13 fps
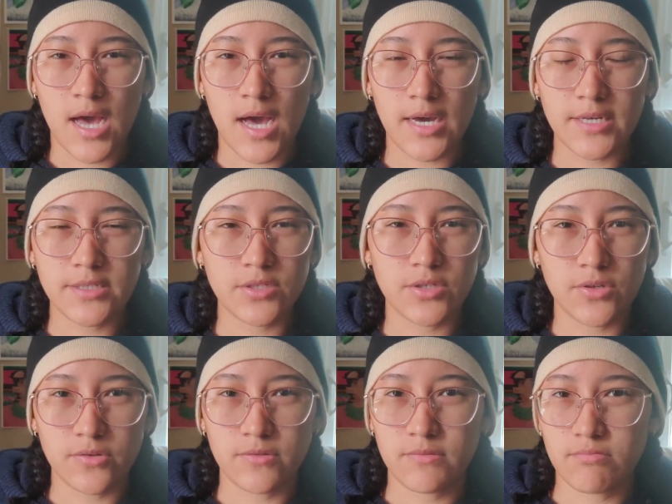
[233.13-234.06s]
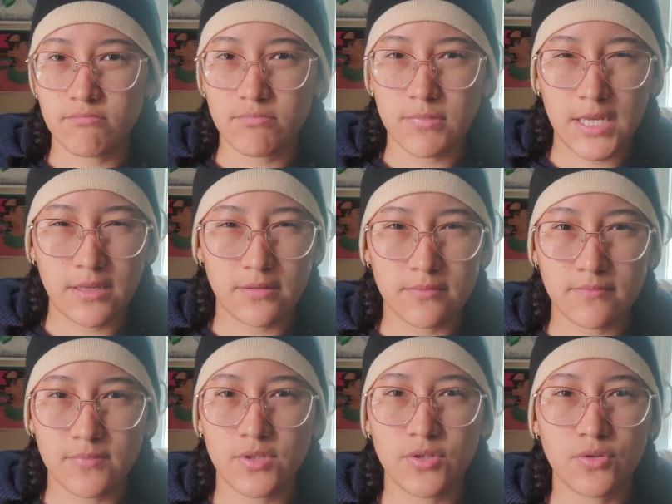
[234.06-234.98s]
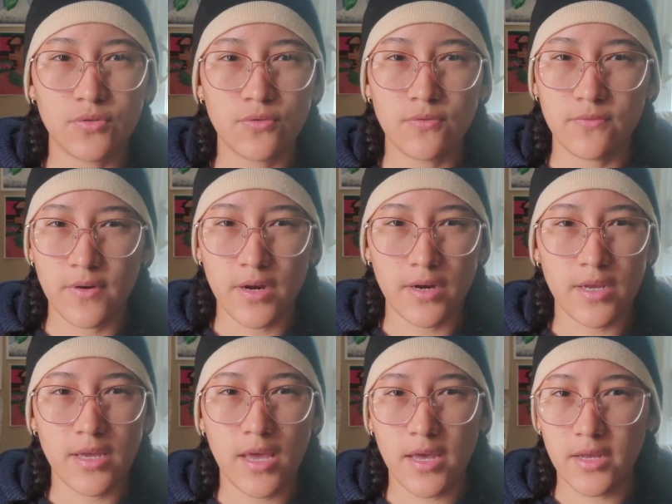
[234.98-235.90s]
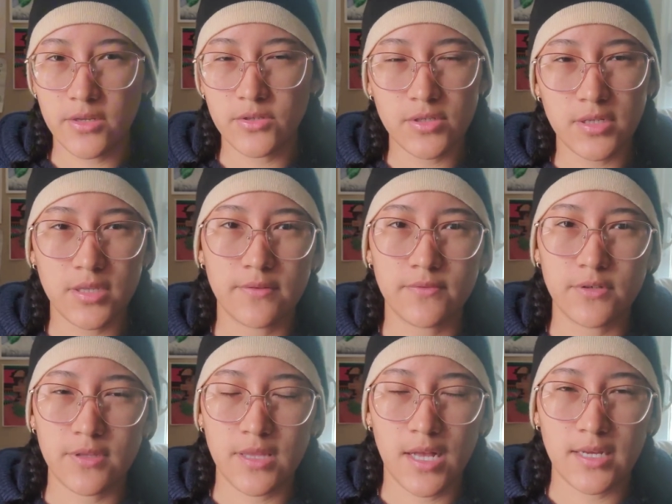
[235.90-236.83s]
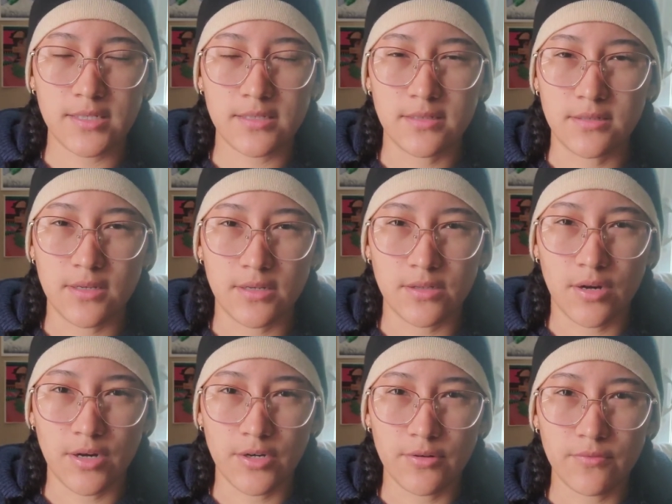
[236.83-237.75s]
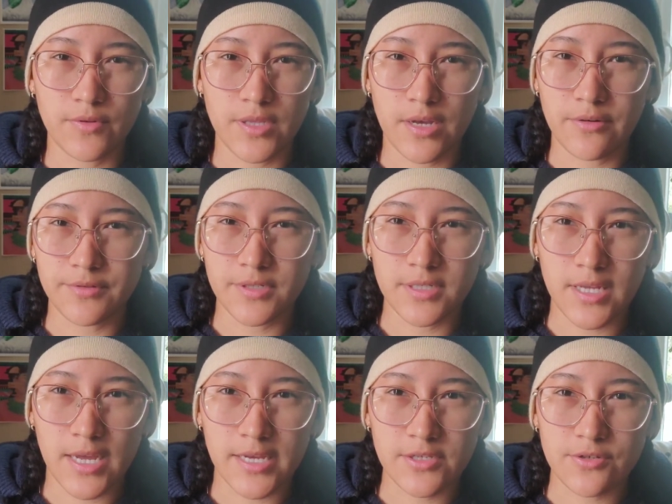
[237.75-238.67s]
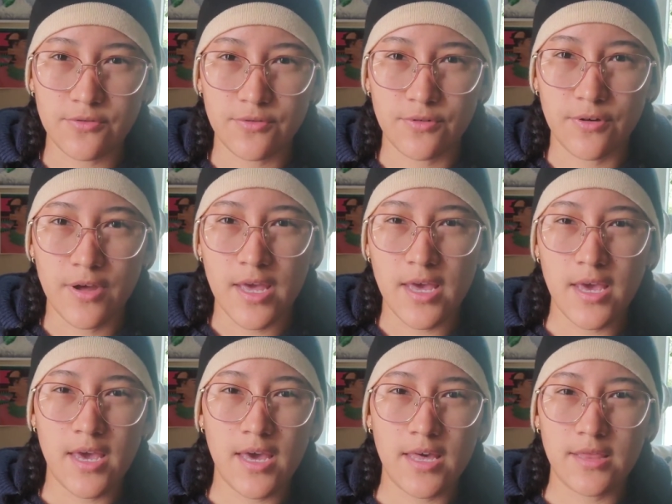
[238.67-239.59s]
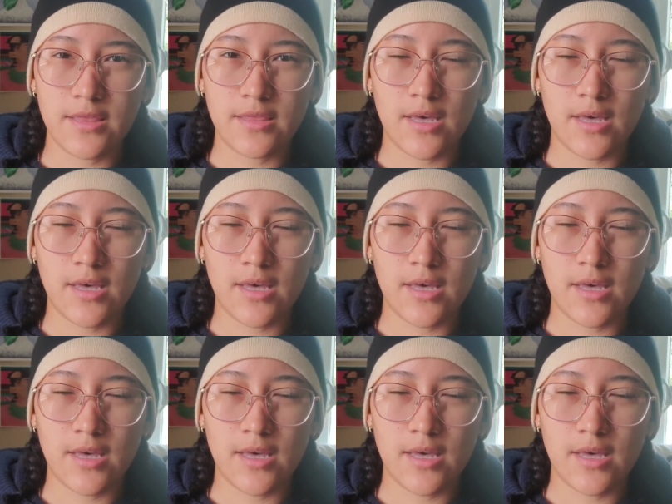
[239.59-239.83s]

I took like 2 very entry-level classes on art when I was in high school, and